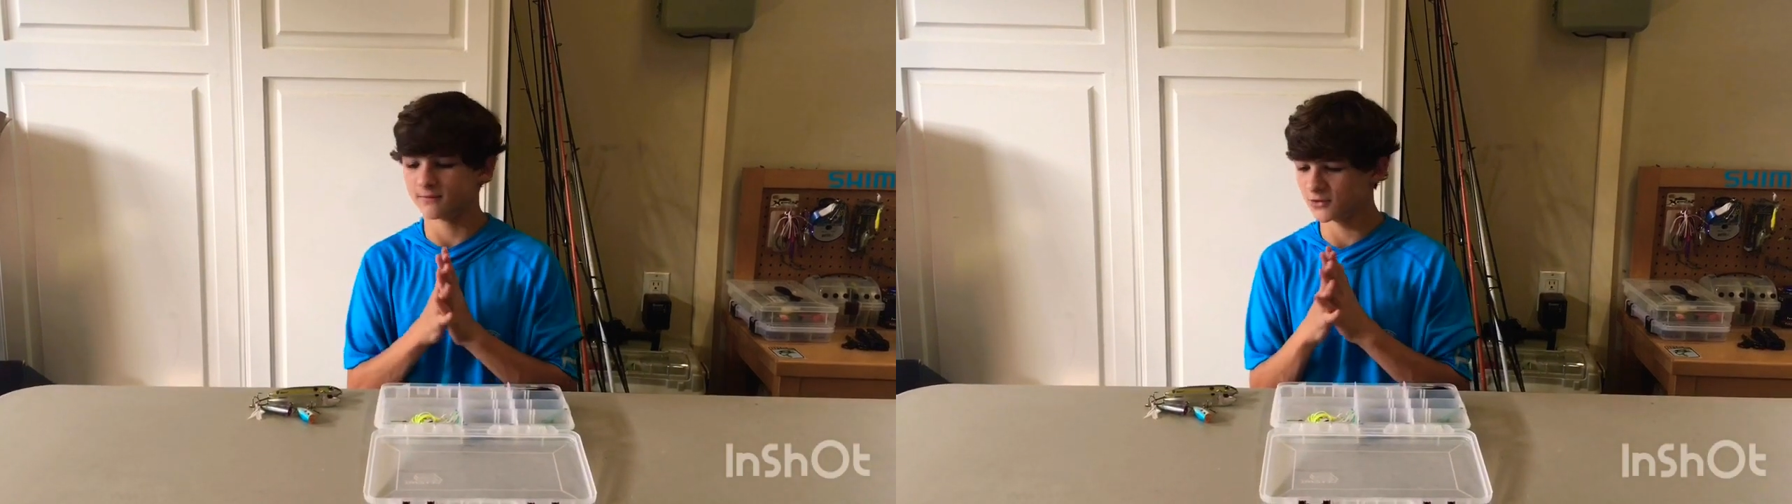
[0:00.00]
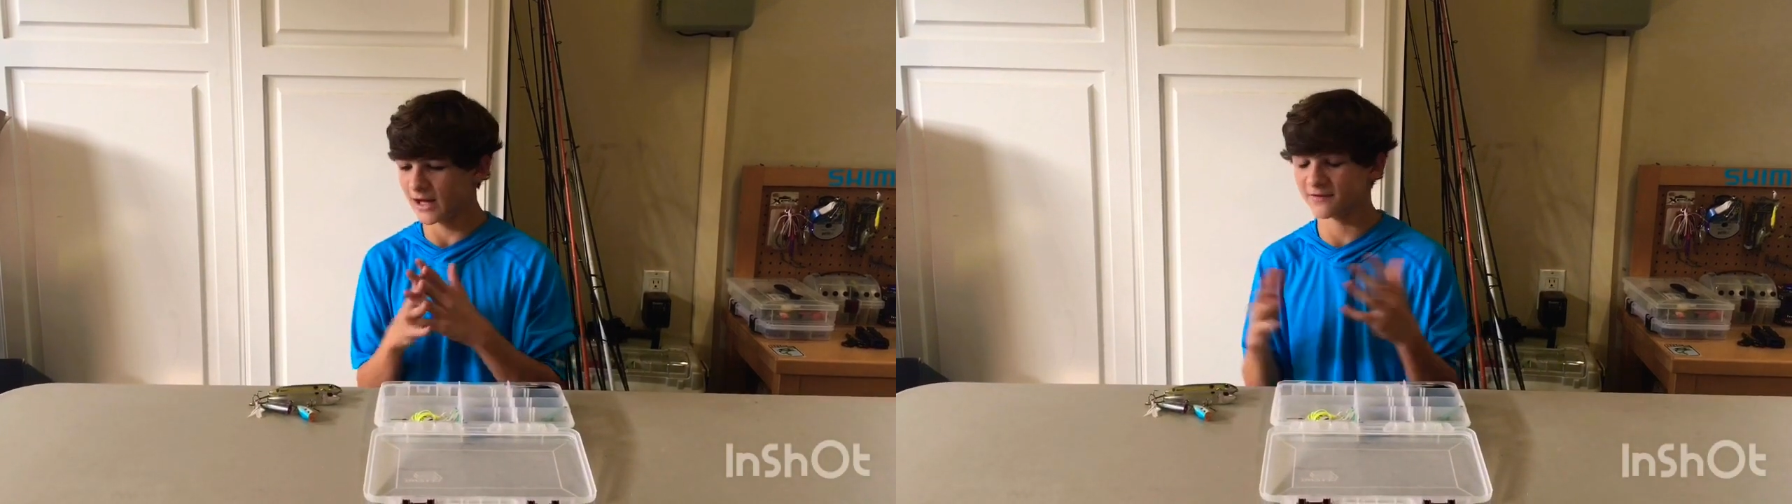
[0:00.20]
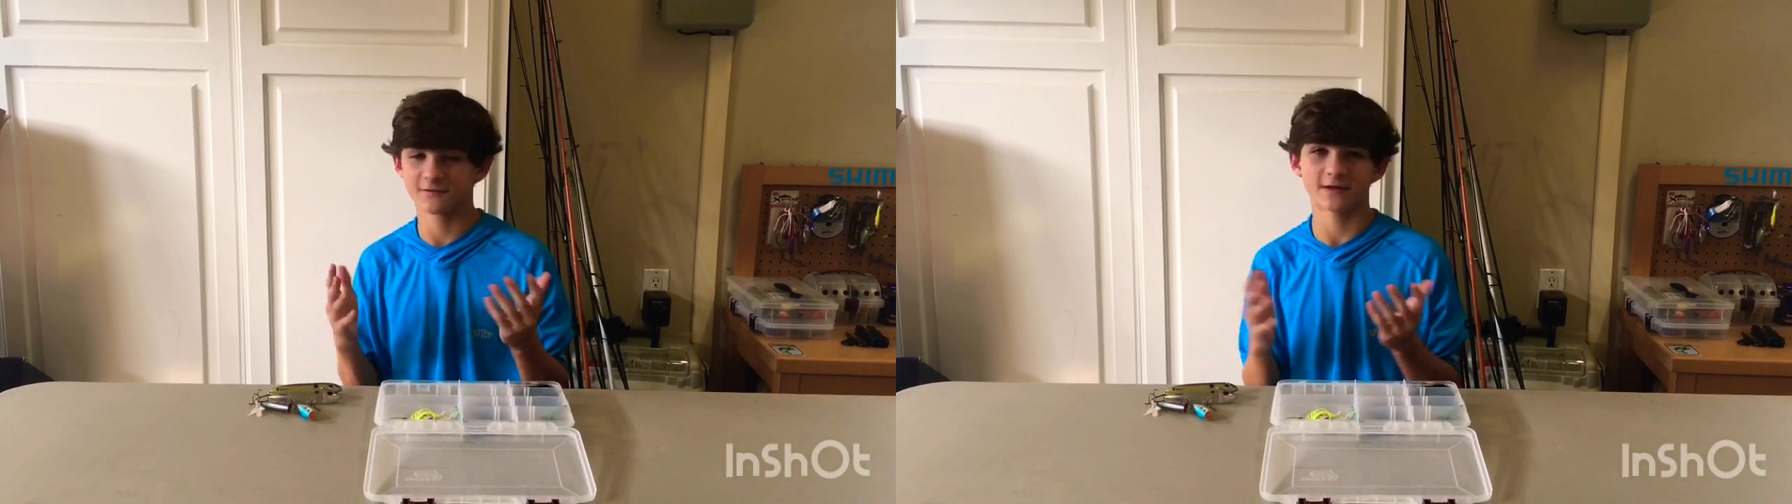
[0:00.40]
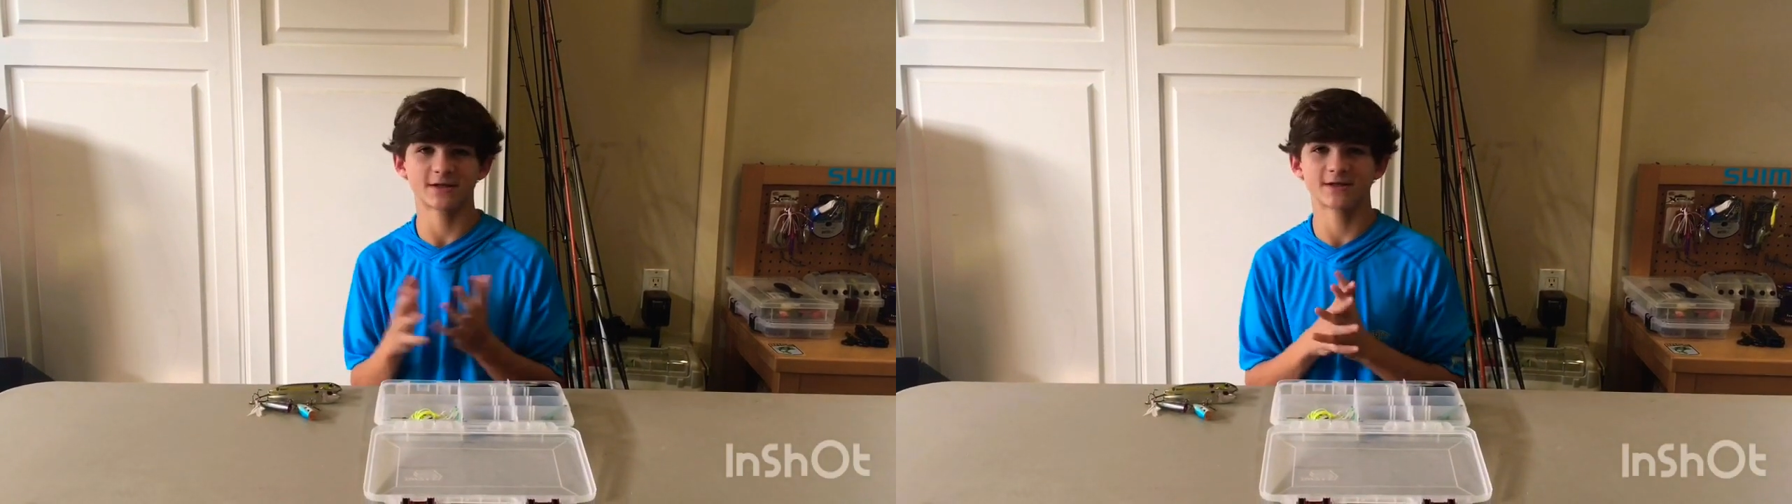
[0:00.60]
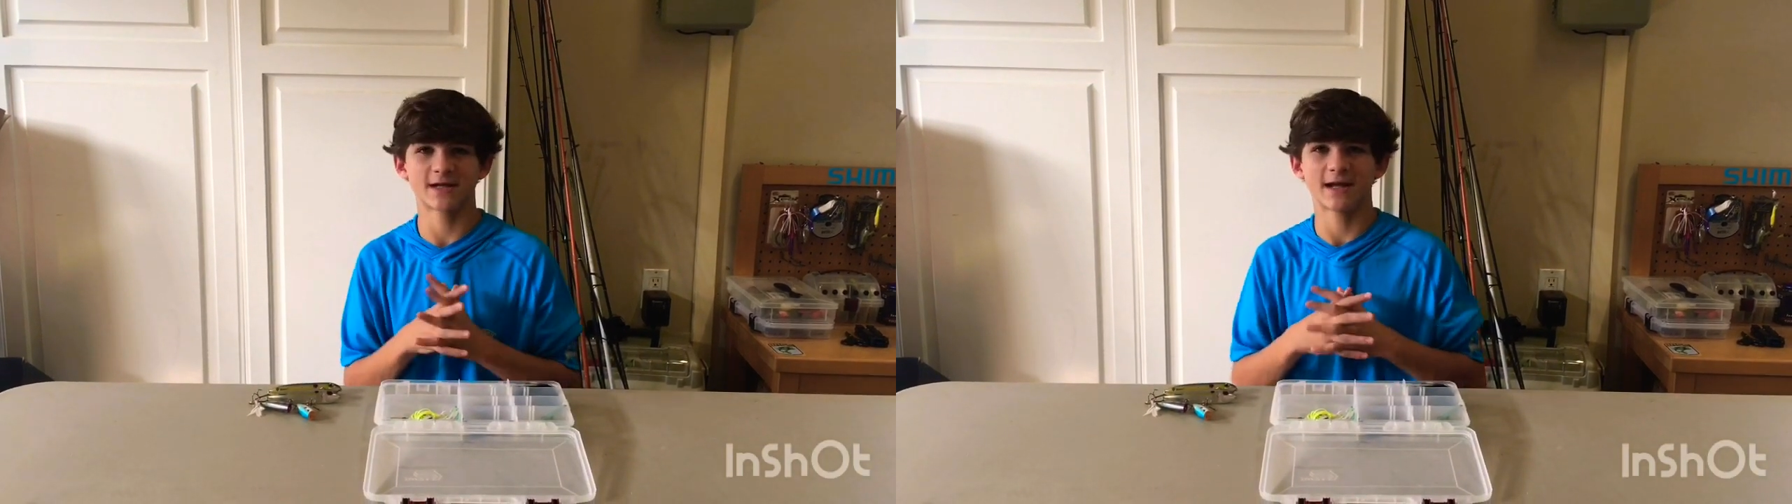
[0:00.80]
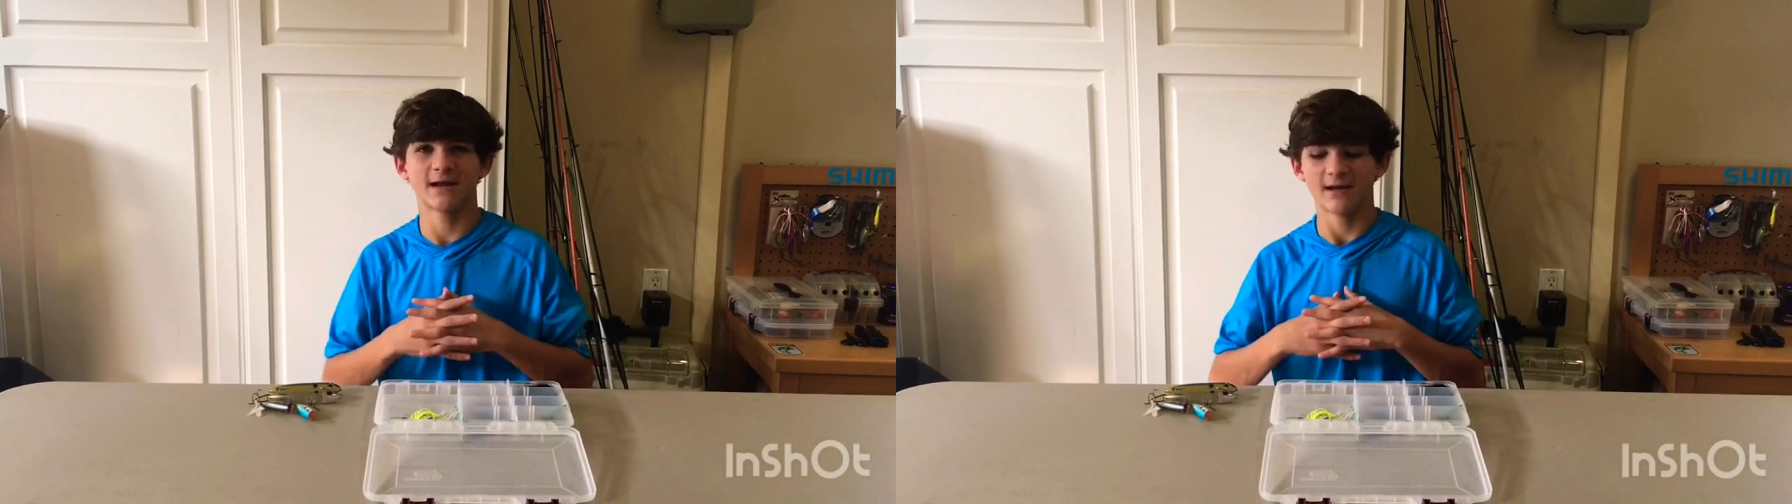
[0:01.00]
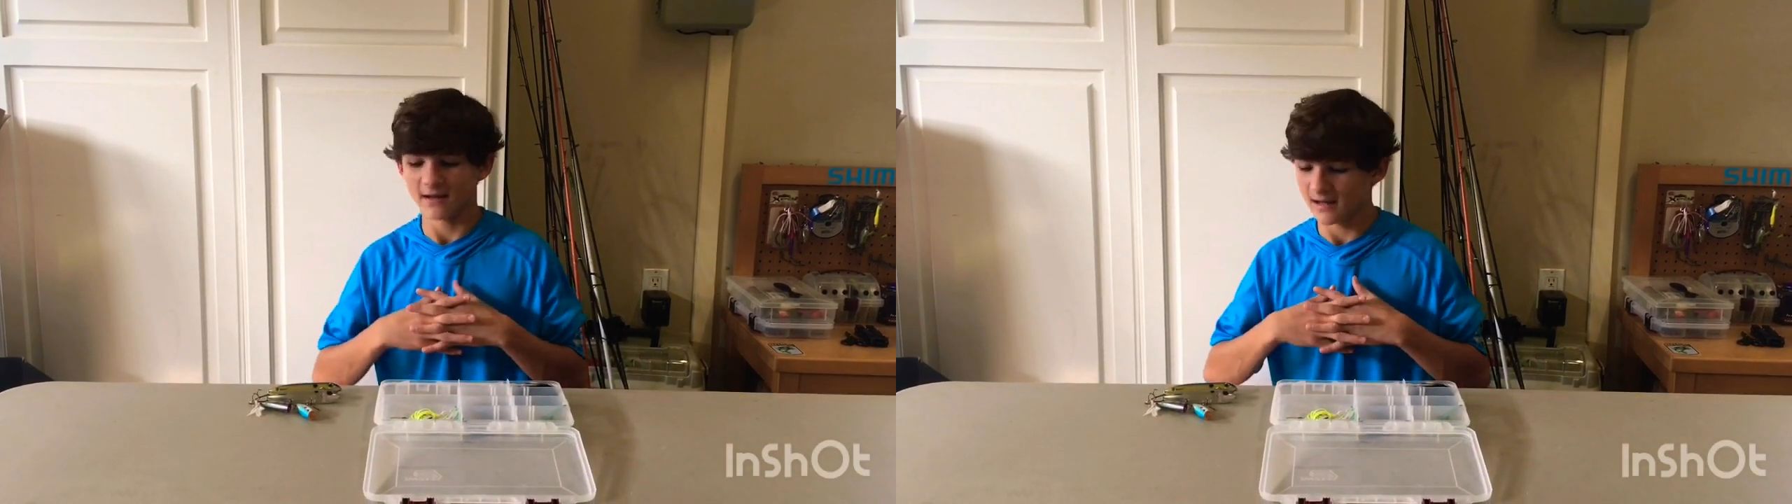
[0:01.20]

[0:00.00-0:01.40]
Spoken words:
drives fish insane